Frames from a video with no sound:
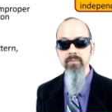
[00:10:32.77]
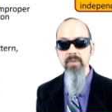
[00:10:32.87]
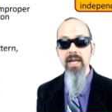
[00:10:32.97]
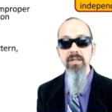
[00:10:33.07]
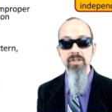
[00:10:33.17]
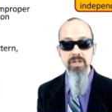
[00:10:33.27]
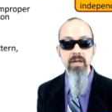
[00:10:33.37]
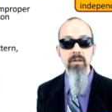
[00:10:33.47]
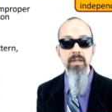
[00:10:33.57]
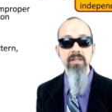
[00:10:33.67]
and is
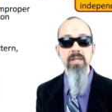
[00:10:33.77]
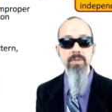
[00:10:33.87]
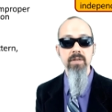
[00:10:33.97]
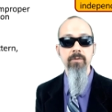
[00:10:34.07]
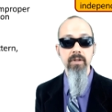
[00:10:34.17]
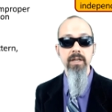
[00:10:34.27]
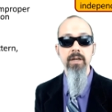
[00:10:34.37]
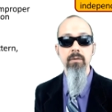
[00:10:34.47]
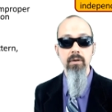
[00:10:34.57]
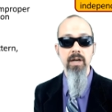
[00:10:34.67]
generally assumption for
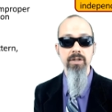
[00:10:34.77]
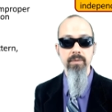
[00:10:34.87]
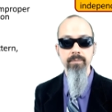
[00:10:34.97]
linear regression.